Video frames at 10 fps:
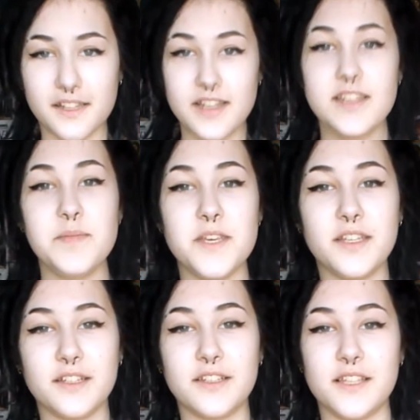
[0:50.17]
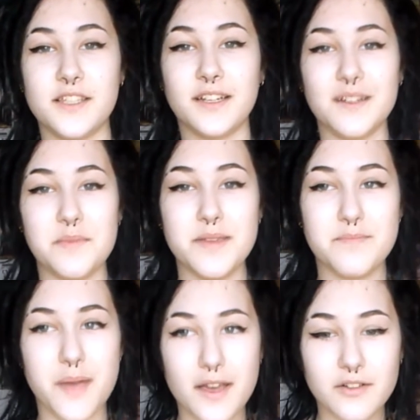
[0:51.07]
is because it's gonna
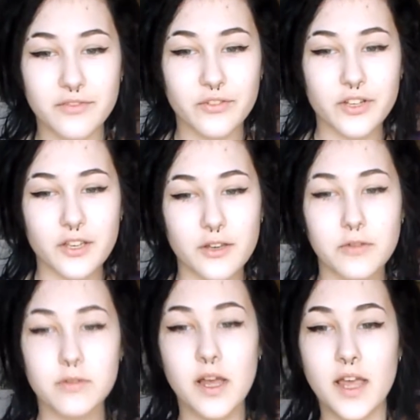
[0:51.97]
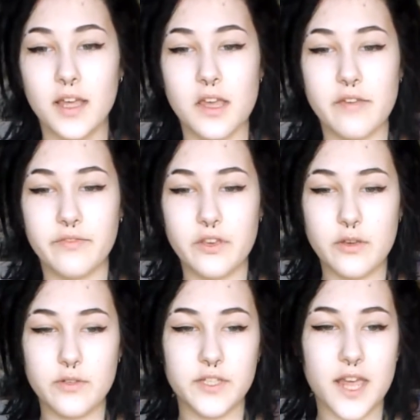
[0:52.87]
be better for you if
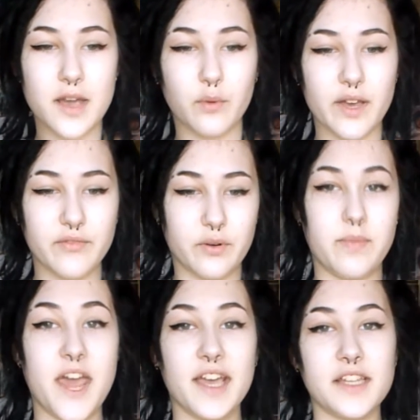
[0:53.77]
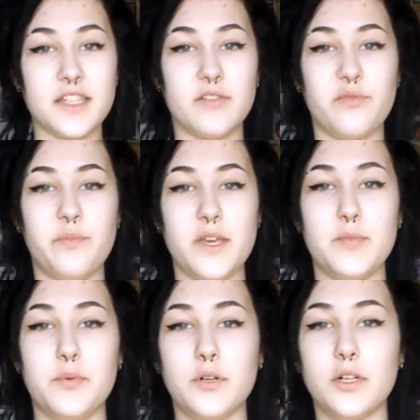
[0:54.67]
you stay away from negative
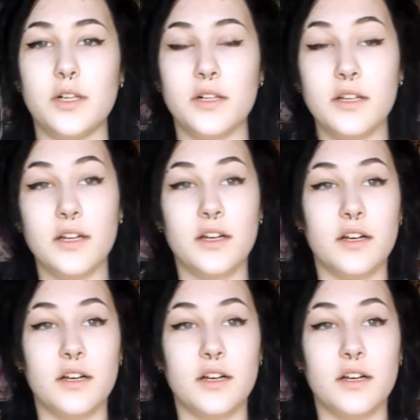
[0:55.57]
people